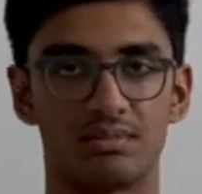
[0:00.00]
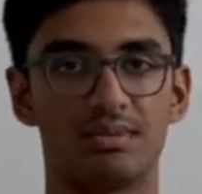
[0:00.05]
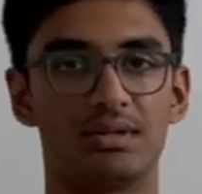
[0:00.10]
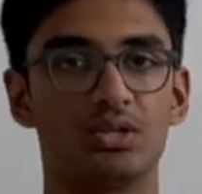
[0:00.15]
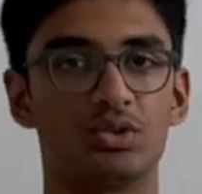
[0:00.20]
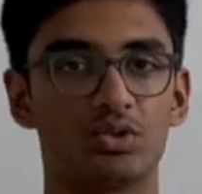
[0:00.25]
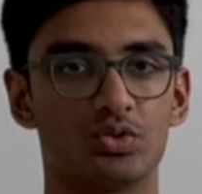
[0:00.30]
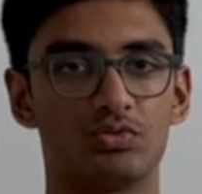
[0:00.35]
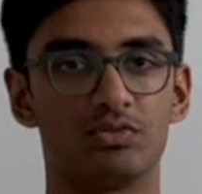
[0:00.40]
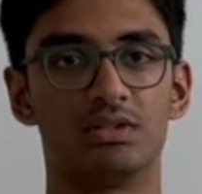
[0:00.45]

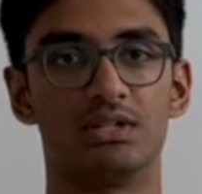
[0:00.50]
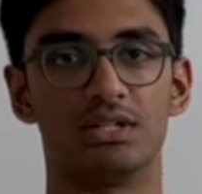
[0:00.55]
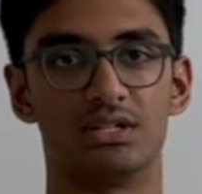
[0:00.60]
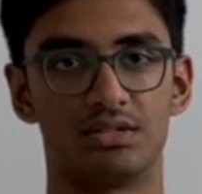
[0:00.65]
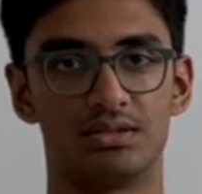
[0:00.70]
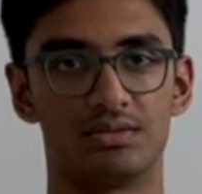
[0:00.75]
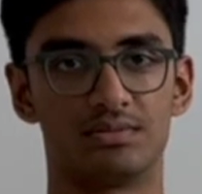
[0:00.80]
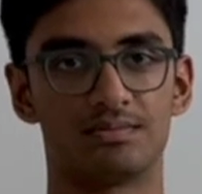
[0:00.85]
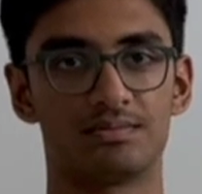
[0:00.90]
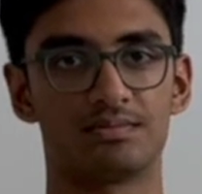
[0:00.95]
two
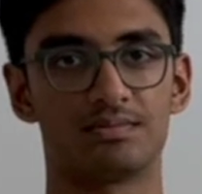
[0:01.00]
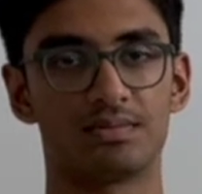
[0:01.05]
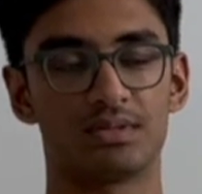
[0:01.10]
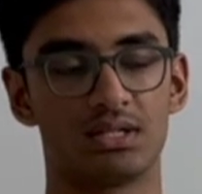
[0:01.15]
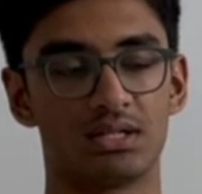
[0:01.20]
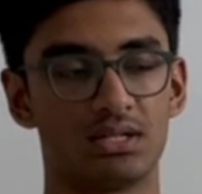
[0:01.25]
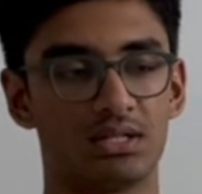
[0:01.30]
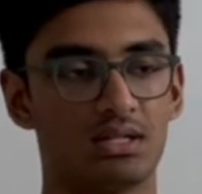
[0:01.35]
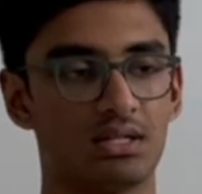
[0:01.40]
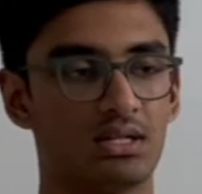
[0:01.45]
words.
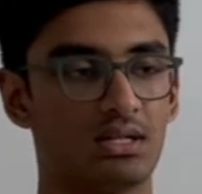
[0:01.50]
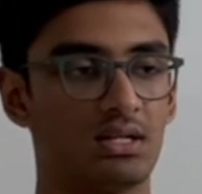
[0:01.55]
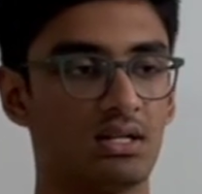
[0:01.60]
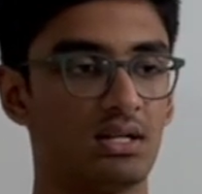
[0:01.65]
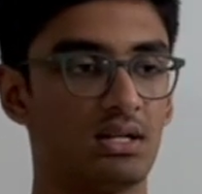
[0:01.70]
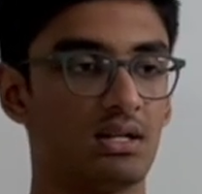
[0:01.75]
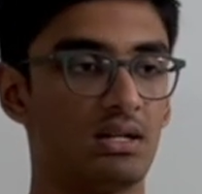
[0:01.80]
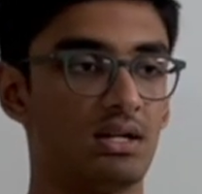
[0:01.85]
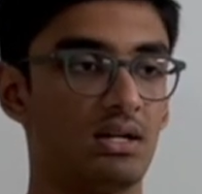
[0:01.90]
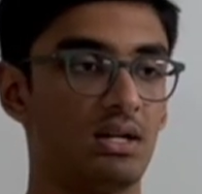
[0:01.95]

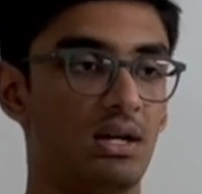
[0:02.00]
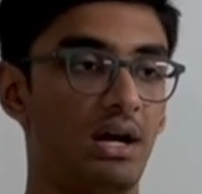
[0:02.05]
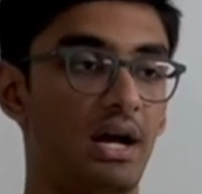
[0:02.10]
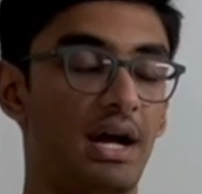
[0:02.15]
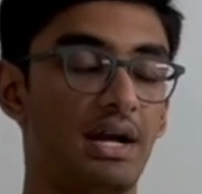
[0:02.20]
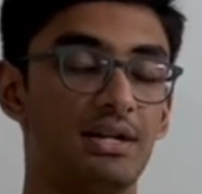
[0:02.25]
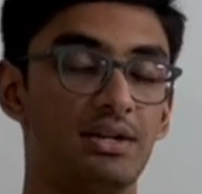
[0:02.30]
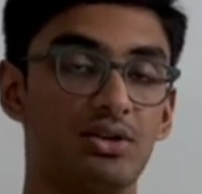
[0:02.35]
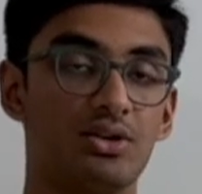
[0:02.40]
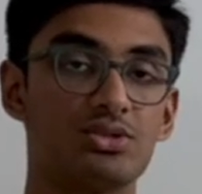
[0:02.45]
And
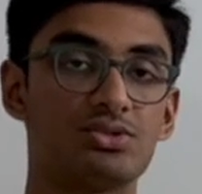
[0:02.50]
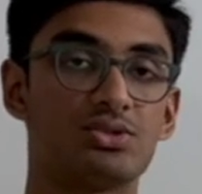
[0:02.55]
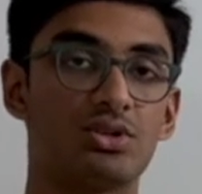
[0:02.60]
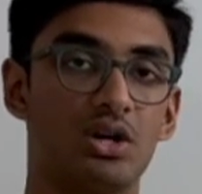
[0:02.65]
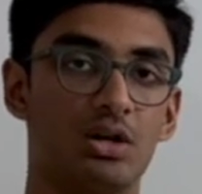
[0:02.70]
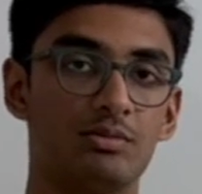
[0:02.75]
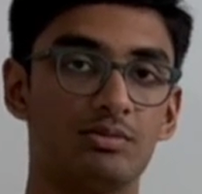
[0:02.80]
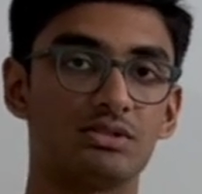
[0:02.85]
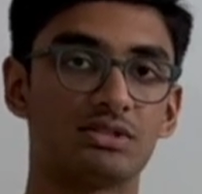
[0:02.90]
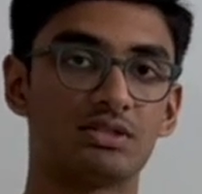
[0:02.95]
your
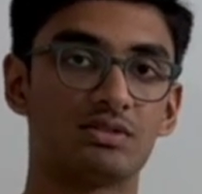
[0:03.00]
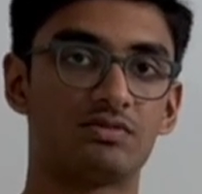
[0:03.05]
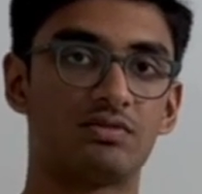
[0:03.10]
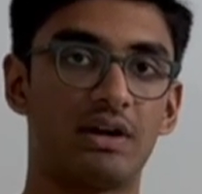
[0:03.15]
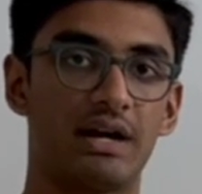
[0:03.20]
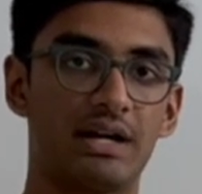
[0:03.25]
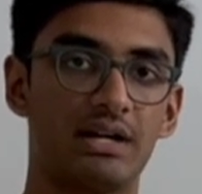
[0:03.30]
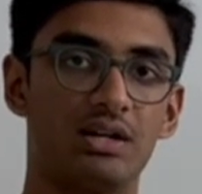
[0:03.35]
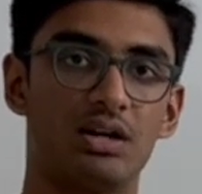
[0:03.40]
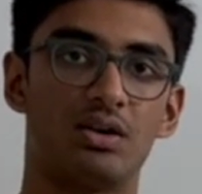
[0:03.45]
job is to
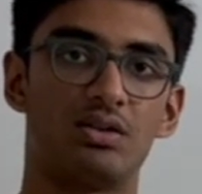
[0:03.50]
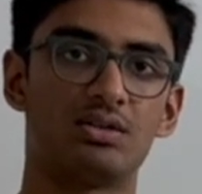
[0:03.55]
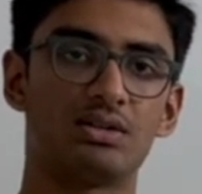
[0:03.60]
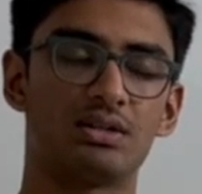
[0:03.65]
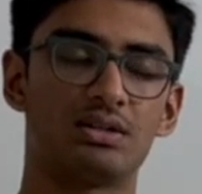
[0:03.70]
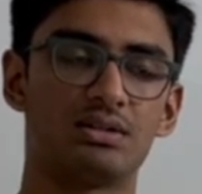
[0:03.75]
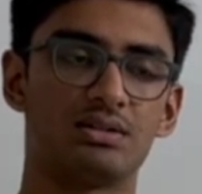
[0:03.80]
find out